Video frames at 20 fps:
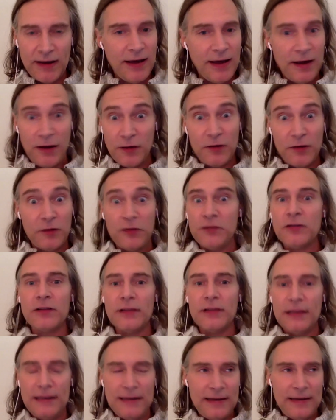not a
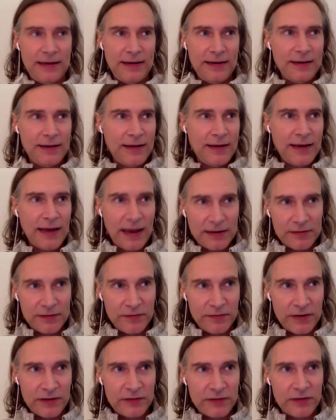Kundalini
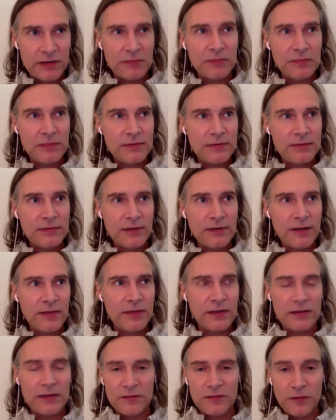activation,
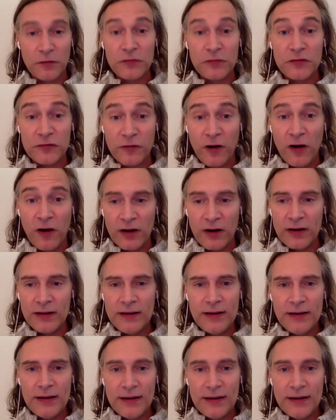nothing so strong.